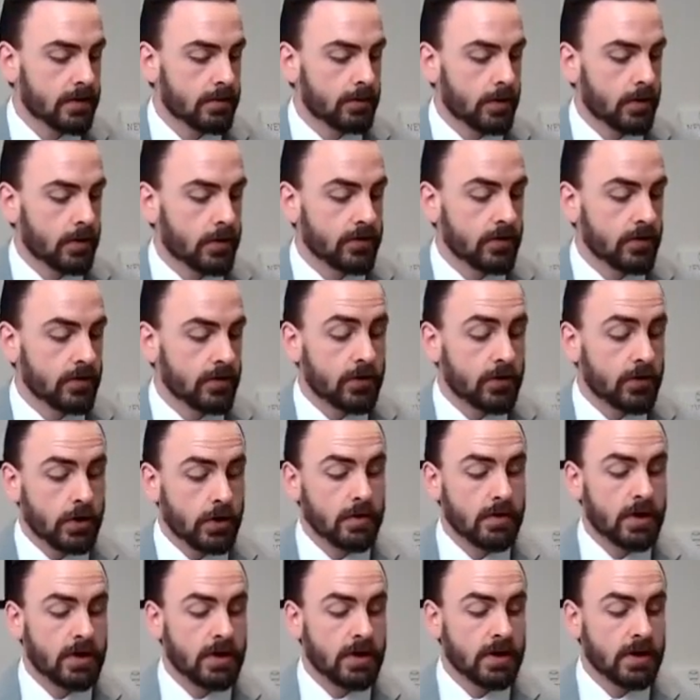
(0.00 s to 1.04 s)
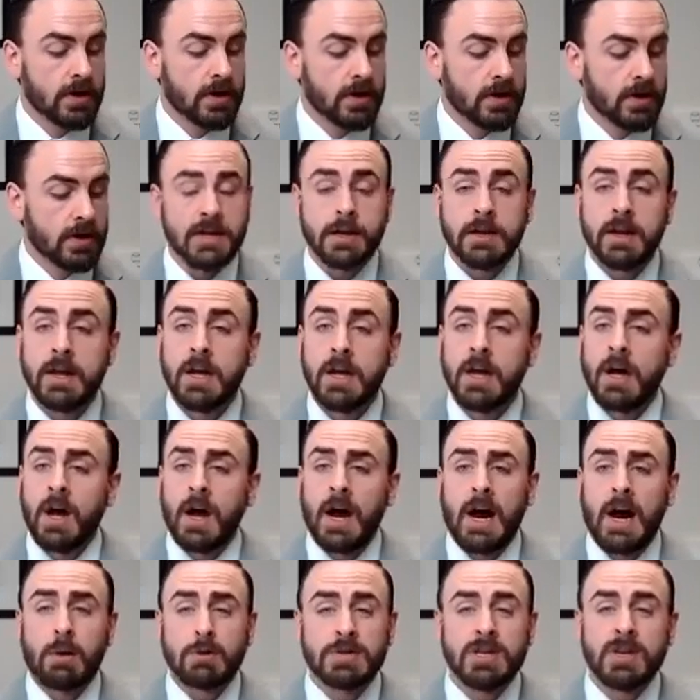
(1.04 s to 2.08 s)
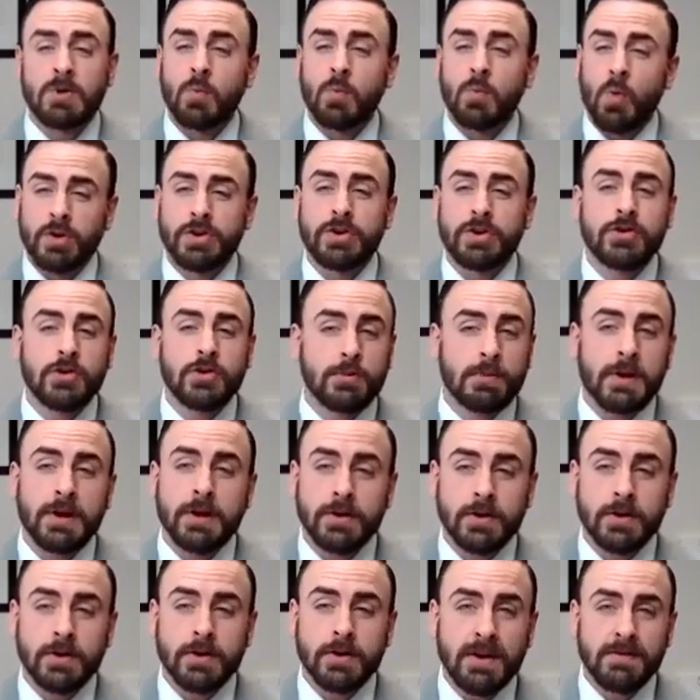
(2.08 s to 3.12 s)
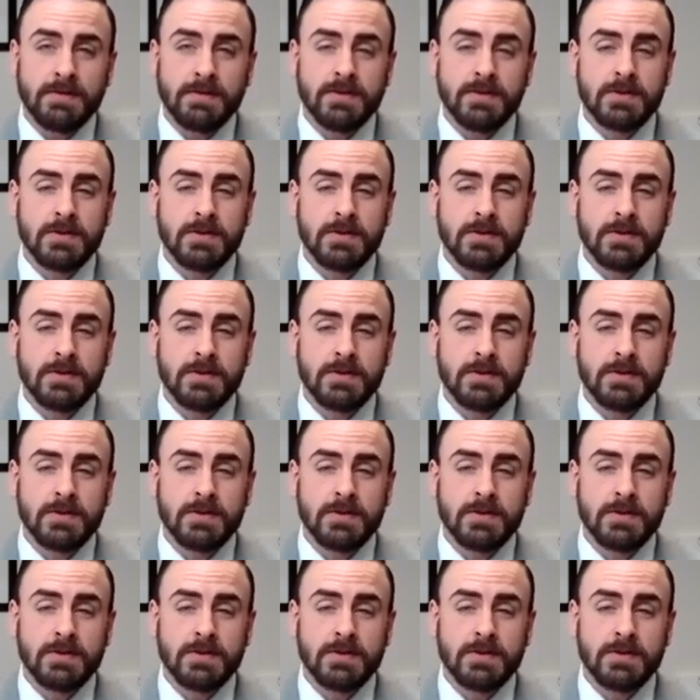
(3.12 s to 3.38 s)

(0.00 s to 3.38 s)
person who's curating the content. I would say 1 to 2 paragraphs.